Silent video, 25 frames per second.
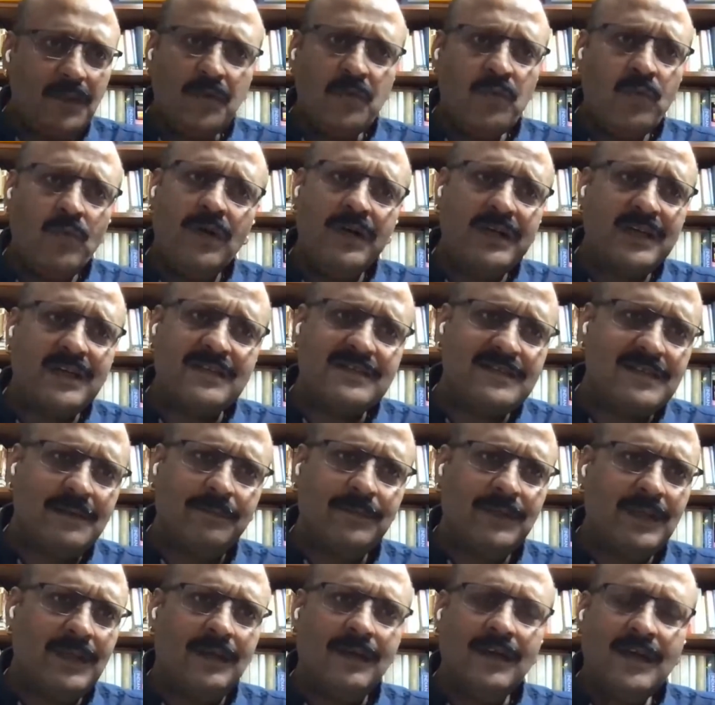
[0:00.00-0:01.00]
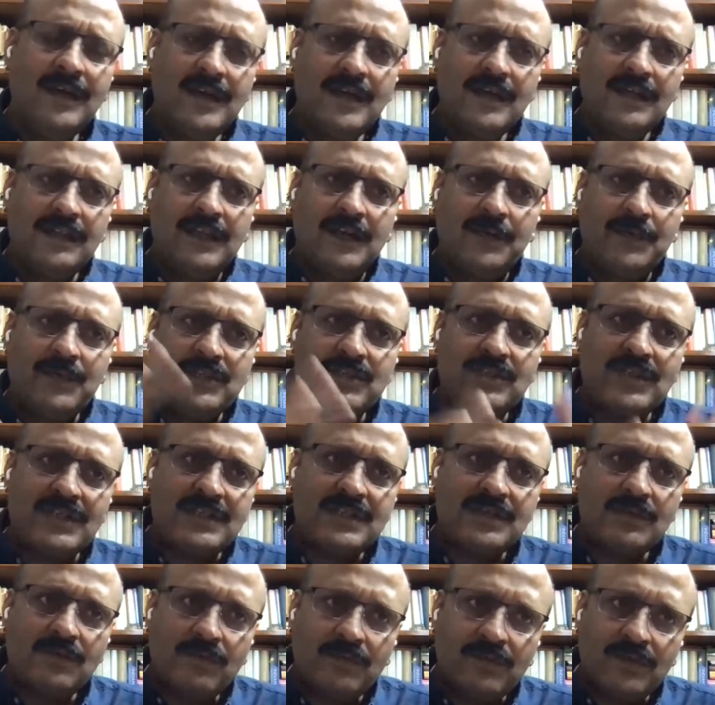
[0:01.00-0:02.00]
Work is something that was
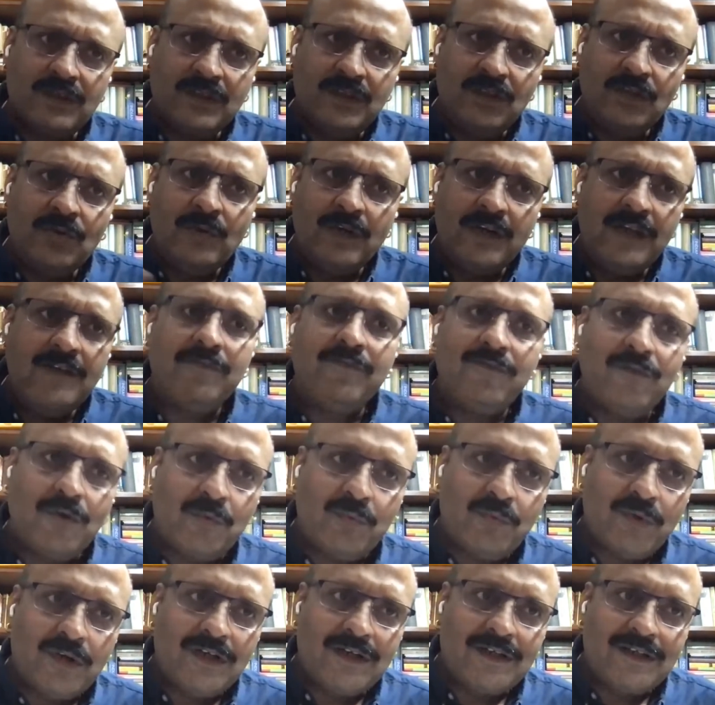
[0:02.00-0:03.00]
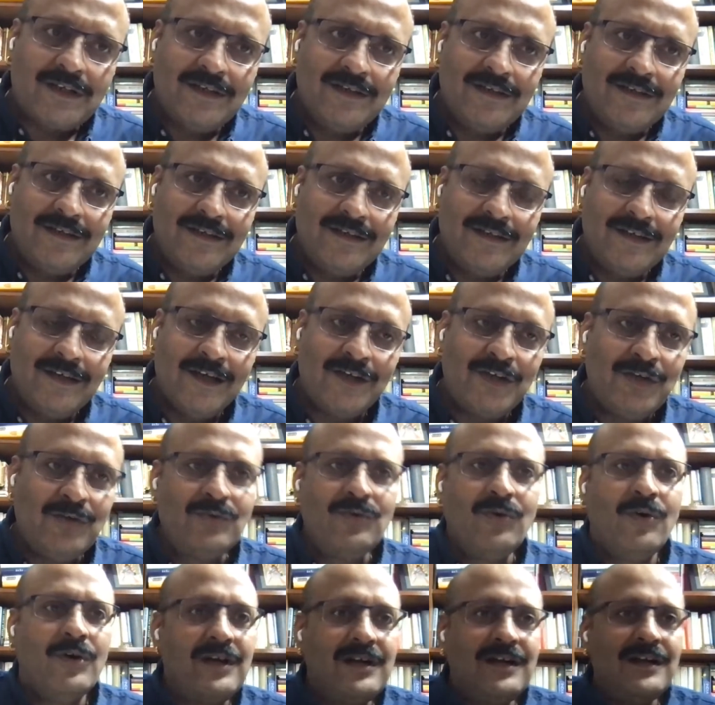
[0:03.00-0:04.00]
just you live for work.
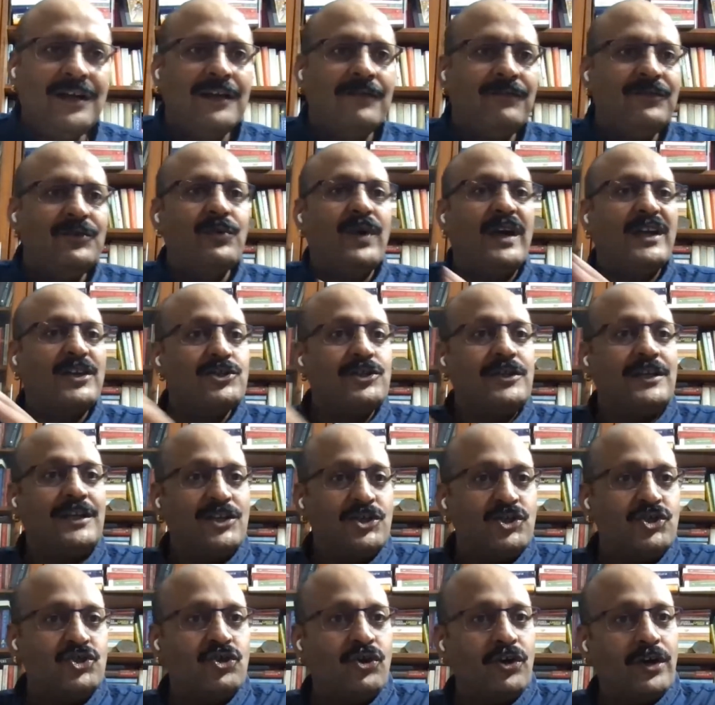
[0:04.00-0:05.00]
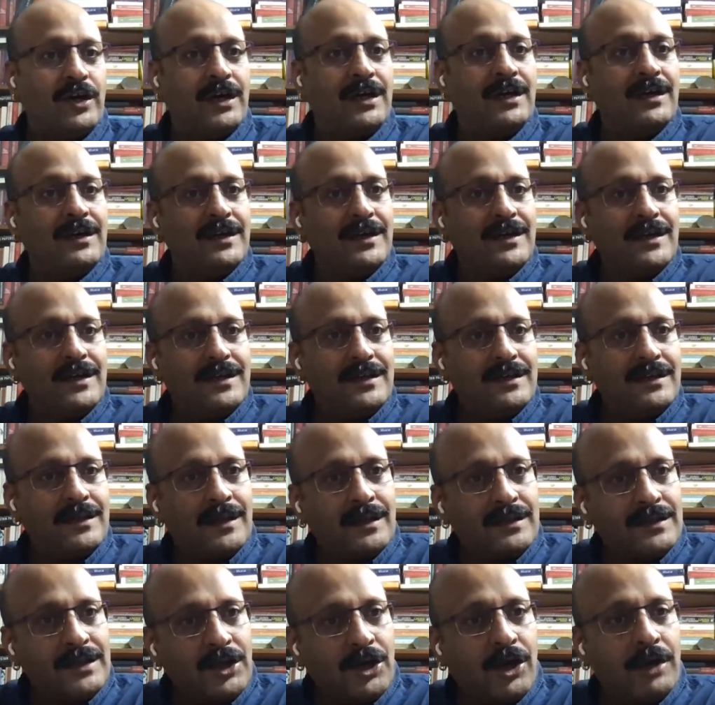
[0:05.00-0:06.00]
You don't live to actually enjoy
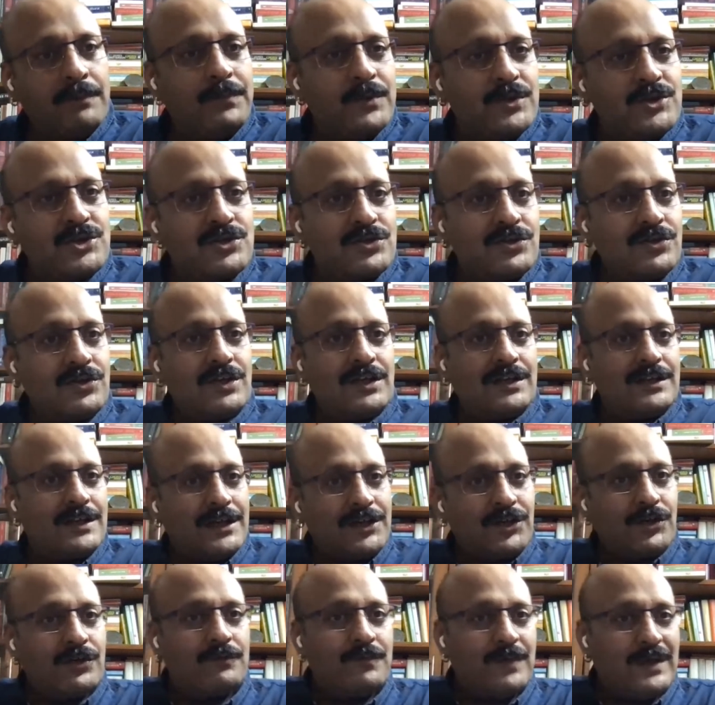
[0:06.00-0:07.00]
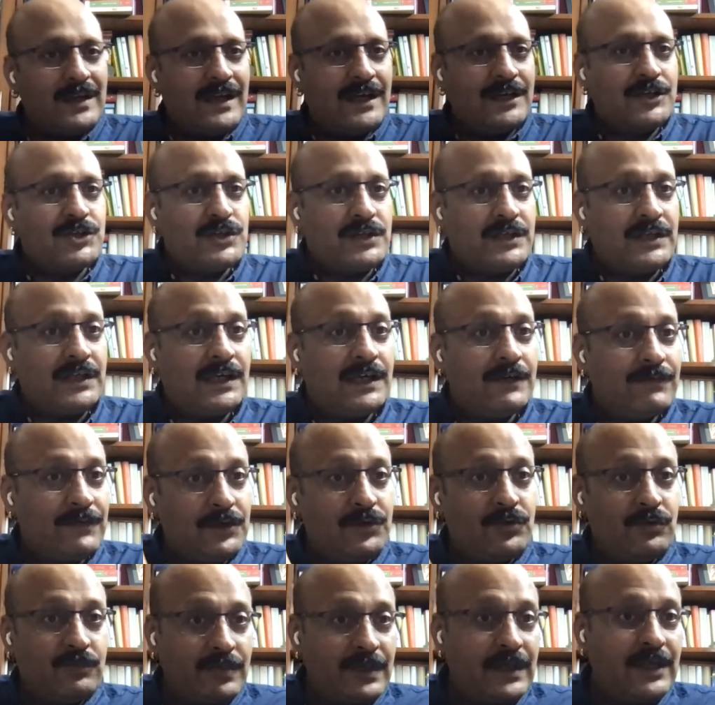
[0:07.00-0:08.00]
the opportunity that you have been actually
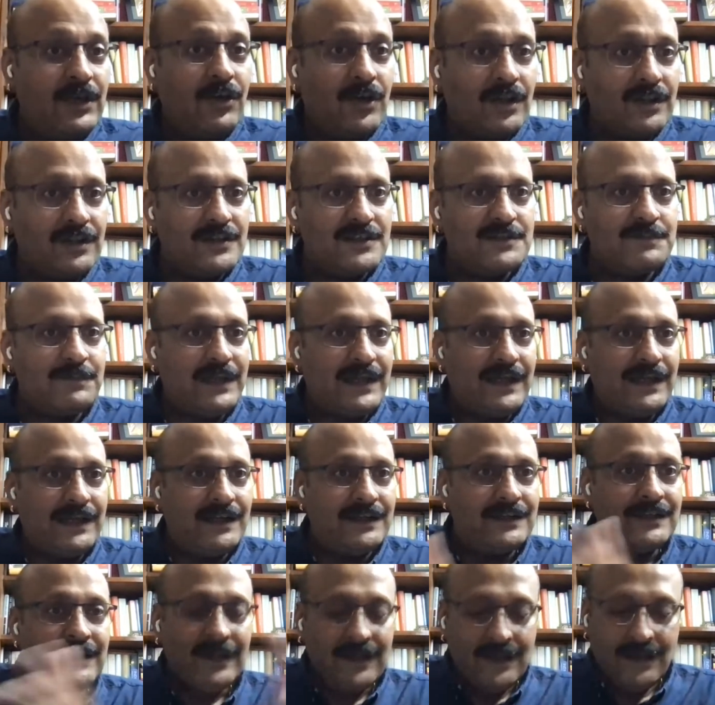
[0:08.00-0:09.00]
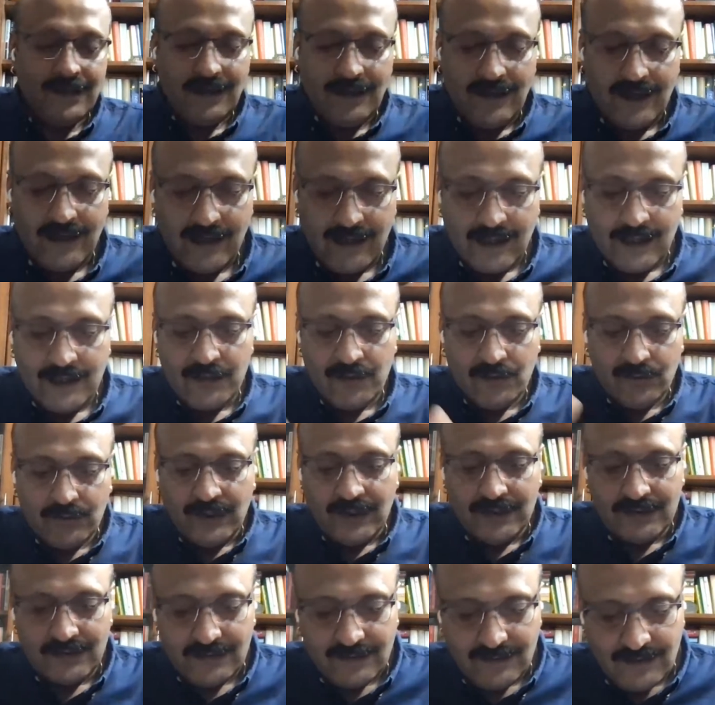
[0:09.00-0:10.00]
given to be on this planet and
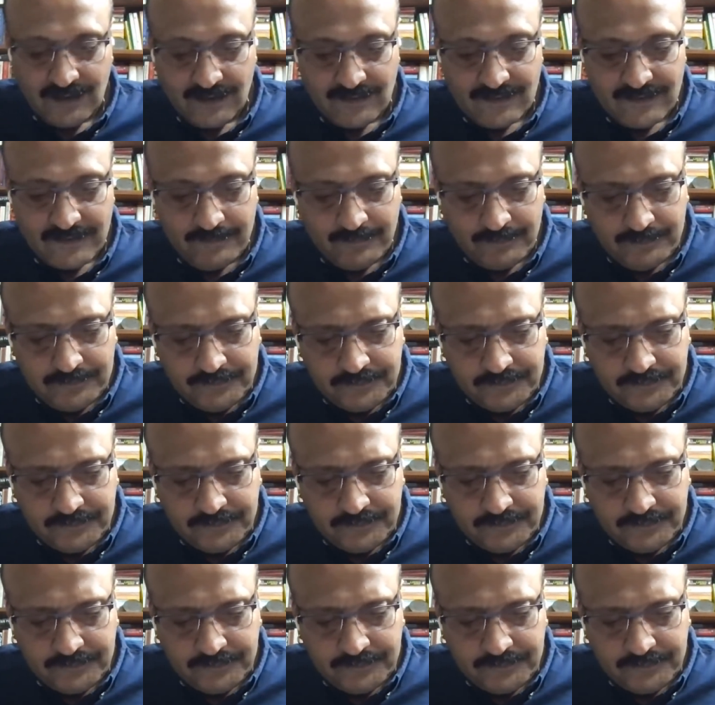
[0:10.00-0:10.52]
look at the things.